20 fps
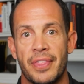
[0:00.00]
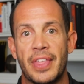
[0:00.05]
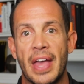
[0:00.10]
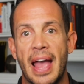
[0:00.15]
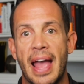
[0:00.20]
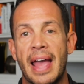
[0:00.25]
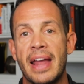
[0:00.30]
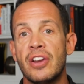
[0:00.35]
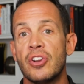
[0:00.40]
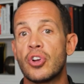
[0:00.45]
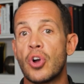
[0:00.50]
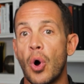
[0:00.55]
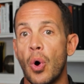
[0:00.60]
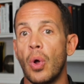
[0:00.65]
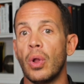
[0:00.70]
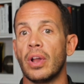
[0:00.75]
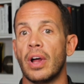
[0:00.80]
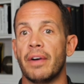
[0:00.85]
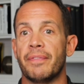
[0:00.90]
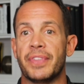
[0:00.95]
The end
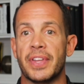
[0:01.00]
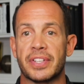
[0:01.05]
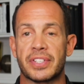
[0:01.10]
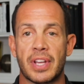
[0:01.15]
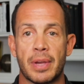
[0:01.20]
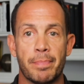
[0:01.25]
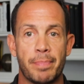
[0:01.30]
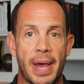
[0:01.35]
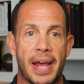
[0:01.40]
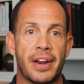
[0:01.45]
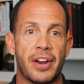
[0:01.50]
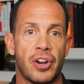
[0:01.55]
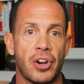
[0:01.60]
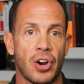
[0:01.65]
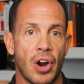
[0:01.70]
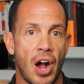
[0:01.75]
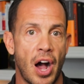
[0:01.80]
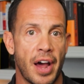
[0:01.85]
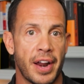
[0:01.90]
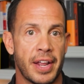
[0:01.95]
goal of this
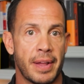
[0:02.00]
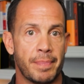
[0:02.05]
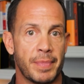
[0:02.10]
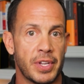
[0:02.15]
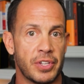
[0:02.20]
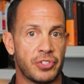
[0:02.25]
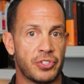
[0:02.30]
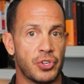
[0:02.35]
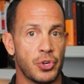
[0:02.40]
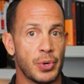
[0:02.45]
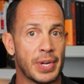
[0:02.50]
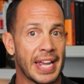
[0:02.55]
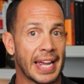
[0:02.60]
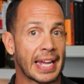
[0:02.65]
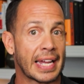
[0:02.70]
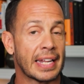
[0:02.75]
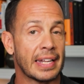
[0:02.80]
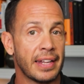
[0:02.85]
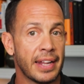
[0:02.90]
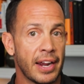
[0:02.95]
competitor audit is to
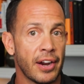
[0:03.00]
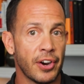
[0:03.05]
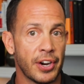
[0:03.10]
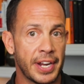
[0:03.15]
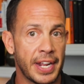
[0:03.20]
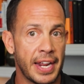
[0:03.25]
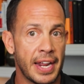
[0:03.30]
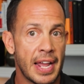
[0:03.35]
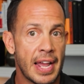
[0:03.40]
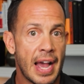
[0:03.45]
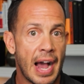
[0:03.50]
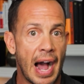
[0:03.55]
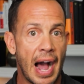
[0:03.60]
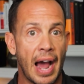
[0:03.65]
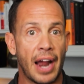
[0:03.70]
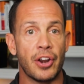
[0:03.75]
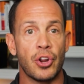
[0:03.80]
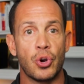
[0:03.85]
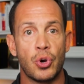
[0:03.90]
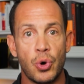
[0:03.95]
get clarity
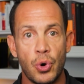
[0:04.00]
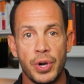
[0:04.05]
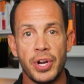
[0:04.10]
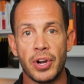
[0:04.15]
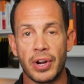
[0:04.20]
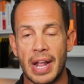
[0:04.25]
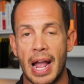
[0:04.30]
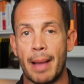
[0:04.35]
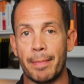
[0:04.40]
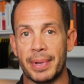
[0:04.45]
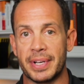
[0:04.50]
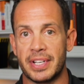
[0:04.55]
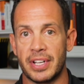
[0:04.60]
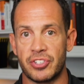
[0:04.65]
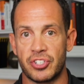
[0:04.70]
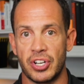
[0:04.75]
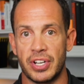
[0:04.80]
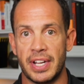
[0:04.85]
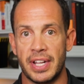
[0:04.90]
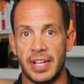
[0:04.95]
on who your
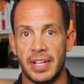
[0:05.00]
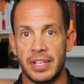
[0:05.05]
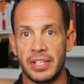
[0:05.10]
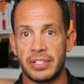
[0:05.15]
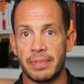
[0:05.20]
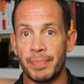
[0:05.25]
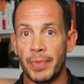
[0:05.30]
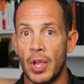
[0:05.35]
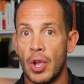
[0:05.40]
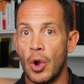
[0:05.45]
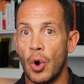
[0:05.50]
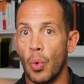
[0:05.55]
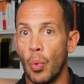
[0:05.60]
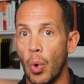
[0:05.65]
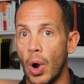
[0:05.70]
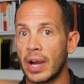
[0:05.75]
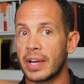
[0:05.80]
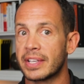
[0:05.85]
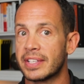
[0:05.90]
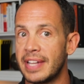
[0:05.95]
competition is,
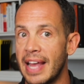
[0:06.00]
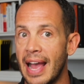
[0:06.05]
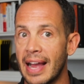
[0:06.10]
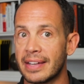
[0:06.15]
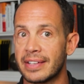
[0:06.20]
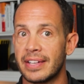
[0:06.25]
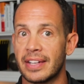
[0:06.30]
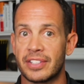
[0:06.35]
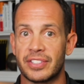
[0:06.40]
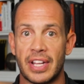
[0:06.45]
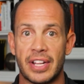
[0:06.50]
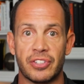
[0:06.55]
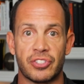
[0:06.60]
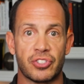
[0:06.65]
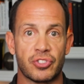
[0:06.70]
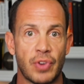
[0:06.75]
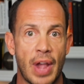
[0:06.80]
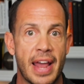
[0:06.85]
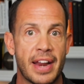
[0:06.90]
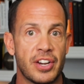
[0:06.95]
what tactics and
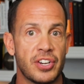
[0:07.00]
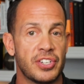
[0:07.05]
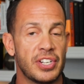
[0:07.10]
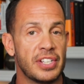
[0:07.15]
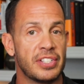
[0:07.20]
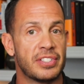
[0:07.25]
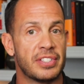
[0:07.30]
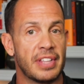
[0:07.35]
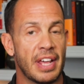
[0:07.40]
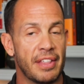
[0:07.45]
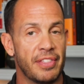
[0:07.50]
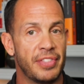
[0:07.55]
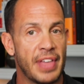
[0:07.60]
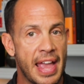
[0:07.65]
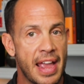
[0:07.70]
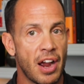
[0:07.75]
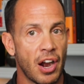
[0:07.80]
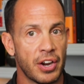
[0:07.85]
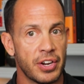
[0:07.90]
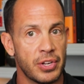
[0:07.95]
strategies that
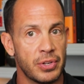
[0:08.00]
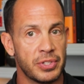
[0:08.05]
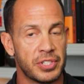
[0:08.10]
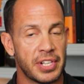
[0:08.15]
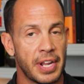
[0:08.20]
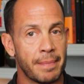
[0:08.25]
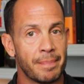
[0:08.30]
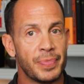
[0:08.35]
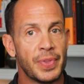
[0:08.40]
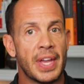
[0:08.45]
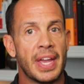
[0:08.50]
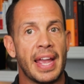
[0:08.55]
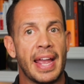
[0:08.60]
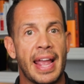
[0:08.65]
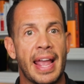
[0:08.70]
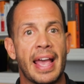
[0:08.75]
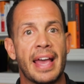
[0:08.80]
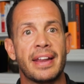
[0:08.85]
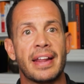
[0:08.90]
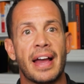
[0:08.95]
they are using,
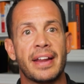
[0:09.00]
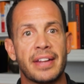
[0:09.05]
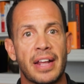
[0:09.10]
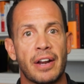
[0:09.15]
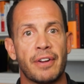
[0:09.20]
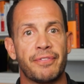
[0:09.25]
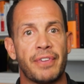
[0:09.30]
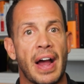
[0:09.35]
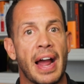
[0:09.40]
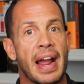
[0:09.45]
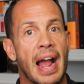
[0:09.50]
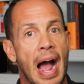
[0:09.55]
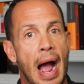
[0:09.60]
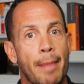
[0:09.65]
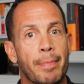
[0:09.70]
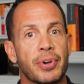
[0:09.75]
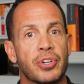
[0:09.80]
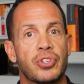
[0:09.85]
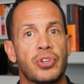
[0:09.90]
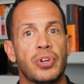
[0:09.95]
and identify
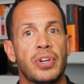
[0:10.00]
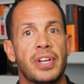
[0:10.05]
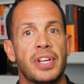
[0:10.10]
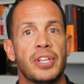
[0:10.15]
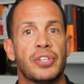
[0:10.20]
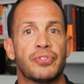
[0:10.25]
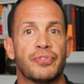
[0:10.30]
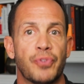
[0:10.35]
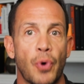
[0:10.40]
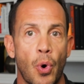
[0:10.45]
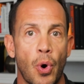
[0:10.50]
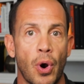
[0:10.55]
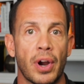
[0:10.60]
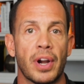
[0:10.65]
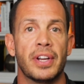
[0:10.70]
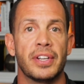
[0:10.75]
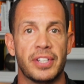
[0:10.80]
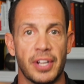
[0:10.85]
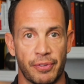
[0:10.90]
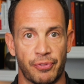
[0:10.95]
opportunities
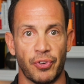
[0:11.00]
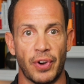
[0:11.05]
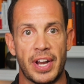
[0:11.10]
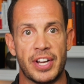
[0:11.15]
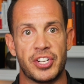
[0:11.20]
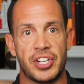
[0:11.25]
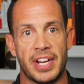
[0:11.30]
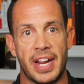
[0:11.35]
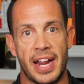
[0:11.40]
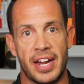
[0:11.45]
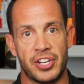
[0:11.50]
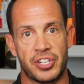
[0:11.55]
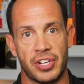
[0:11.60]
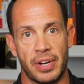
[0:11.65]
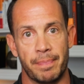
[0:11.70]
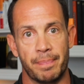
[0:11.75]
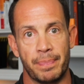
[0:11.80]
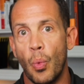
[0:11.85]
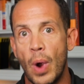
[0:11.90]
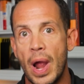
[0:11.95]
for
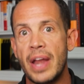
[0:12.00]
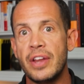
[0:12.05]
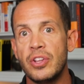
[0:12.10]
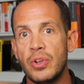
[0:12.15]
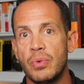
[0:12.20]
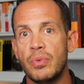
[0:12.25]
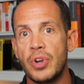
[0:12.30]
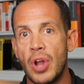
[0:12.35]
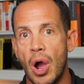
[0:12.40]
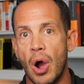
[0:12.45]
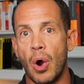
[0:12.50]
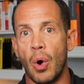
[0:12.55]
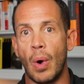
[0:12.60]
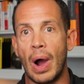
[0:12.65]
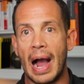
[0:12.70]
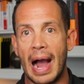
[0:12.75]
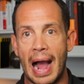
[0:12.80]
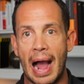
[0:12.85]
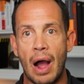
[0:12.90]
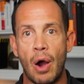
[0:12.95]
differentiation. When you know
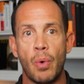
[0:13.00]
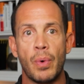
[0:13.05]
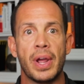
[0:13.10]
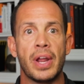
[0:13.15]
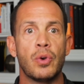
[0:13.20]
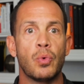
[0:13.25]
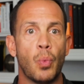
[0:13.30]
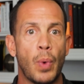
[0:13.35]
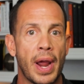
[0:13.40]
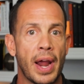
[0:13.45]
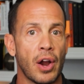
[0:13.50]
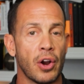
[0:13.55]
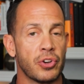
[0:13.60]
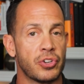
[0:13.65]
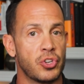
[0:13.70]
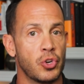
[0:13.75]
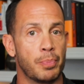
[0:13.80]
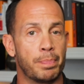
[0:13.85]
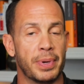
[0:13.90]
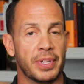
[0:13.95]
how and where
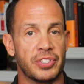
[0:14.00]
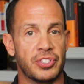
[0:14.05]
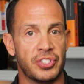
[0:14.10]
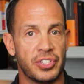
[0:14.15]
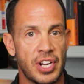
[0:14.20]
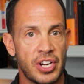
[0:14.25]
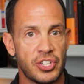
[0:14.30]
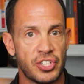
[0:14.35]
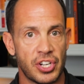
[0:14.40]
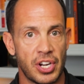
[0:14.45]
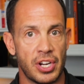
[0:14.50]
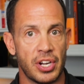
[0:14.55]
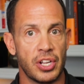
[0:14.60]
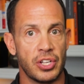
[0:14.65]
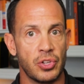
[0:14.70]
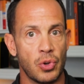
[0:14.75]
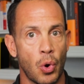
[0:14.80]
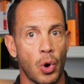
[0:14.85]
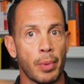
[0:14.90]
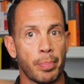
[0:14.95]
to
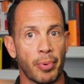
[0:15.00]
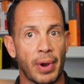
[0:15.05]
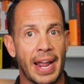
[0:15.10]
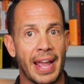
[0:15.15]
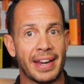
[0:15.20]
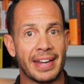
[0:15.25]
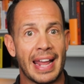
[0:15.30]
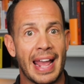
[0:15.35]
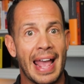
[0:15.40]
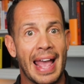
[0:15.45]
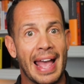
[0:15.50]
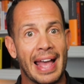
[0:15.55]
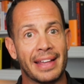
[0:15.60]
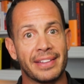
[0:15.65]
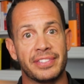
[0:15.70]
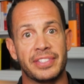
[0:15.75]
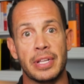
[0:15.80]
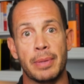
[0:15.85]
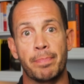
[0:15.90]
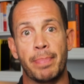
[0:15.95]
position your brand
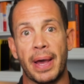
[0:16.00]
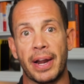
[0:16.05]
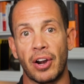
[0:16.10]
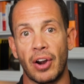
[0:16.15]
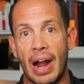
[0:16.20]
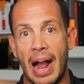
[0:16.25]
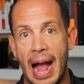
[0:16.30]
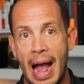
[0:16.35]
as the better